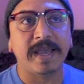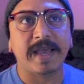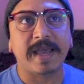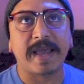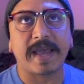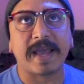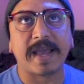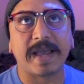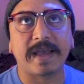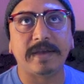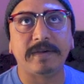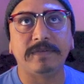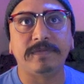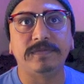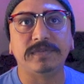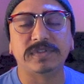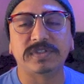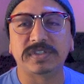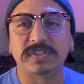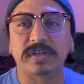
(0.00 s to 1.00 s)
have
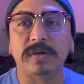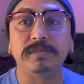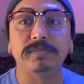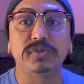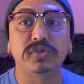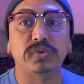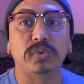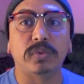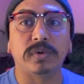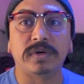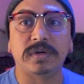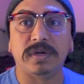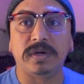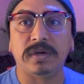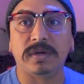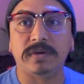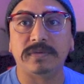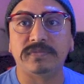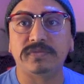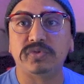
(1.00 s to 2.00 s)
some sort
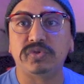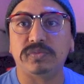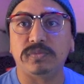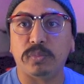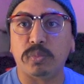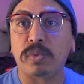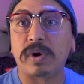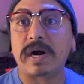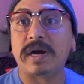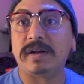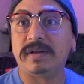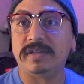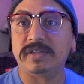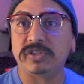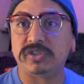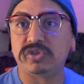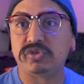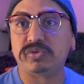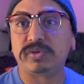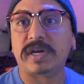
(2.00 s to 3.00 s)
of
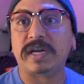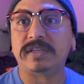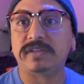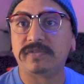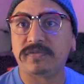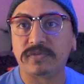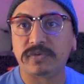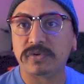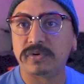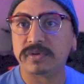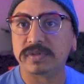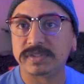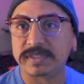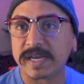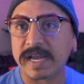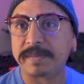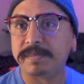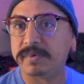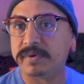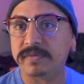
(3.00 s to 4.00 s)
wireless transfer
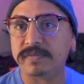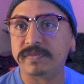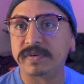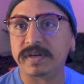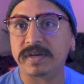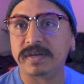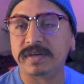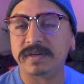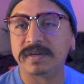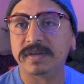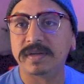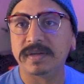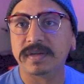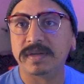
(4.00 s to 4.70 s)
type of